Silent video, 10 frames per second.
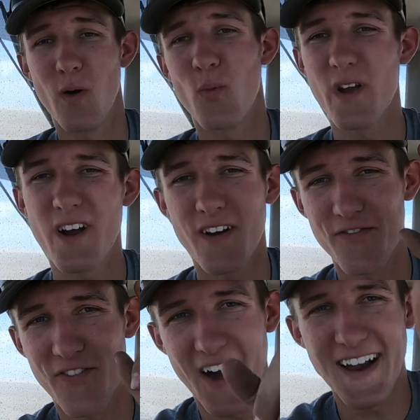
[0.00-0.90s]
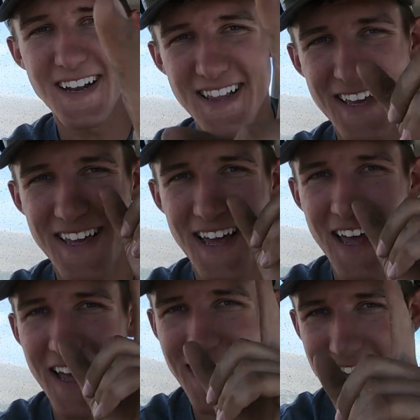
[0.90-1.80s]
We are finally
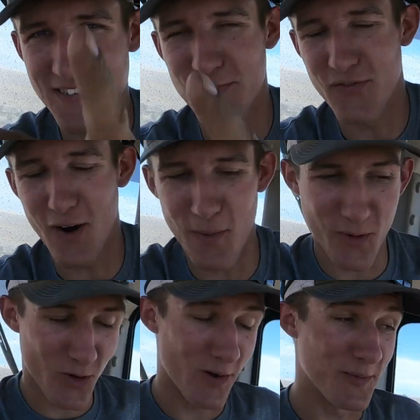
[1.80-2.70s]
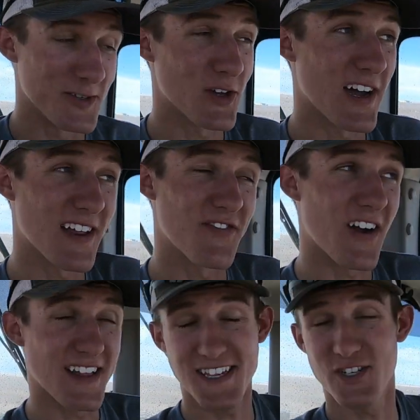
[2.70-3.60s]
in some farm equipment, so I can
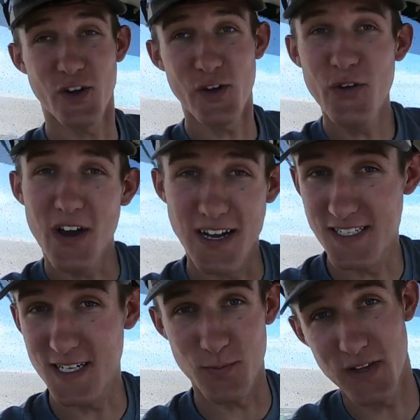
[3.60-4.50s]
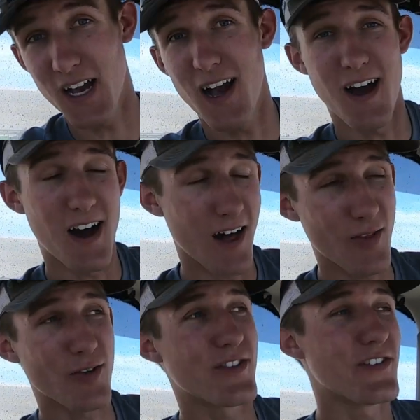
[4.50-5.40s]
finally show you guys something
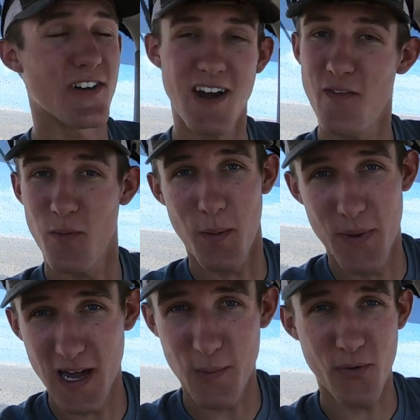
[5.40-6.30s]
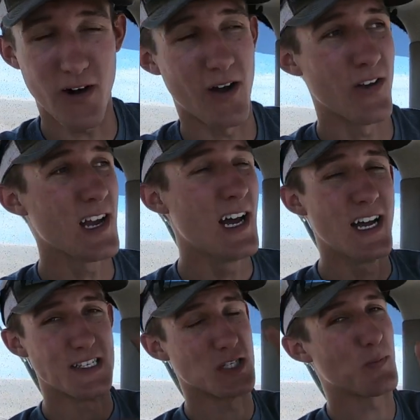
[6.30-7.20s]
other than driving my pickup around.
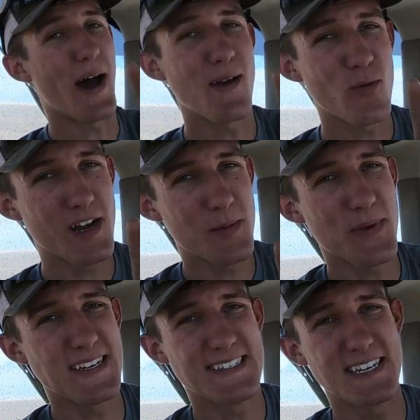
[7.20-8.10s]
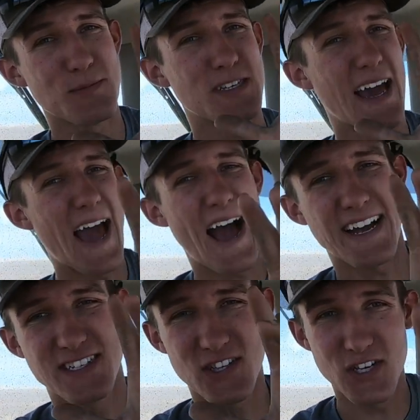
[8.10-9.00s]
Despite what it may seem, I
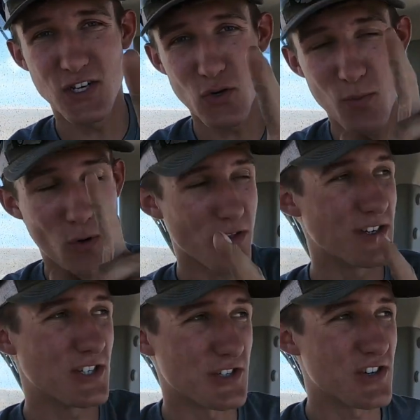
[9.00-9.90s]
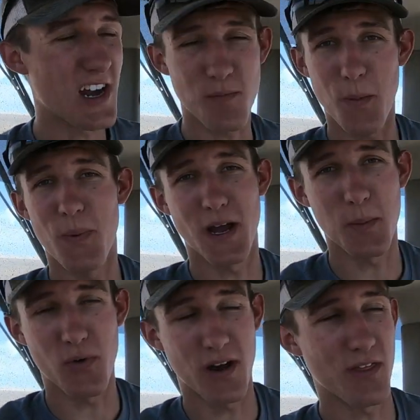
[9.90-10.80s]
actually do more than just drive my
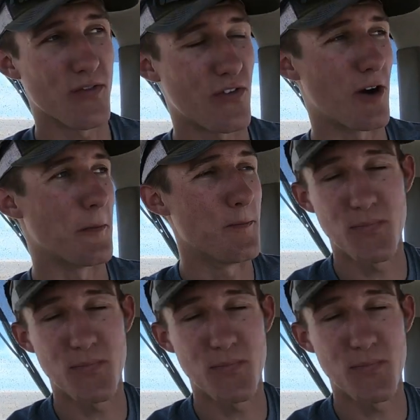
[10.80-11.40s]
pickup around the farm.